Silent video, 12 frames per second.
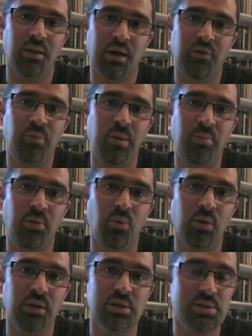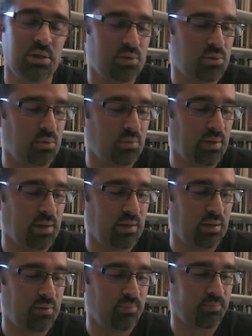lot of people who are listening to it right
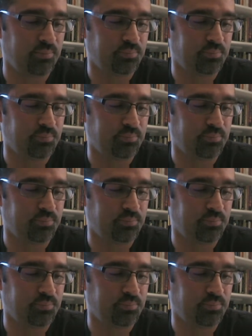now.